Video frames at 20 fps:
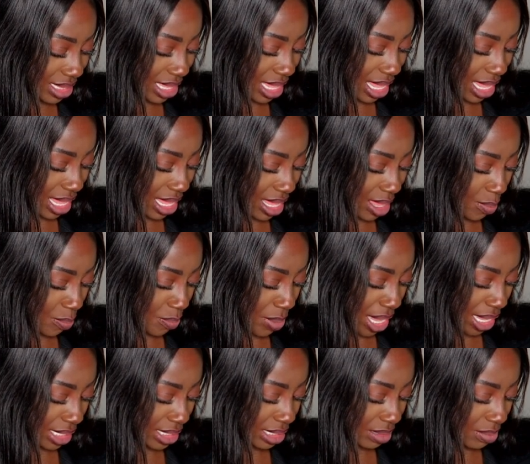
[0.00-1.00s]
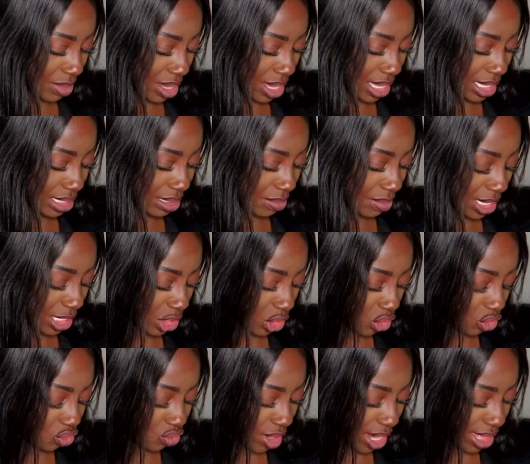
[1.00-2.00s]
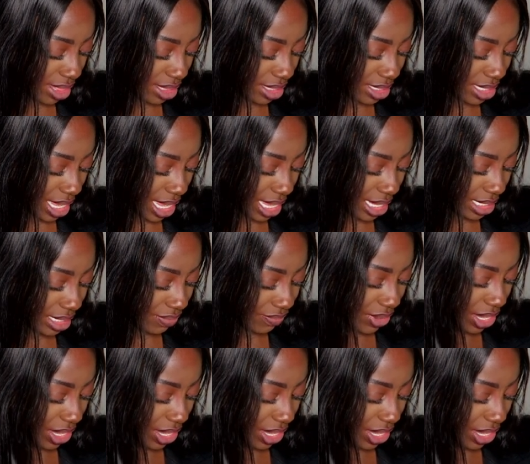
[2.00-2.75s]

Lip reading: they maximize my strengths and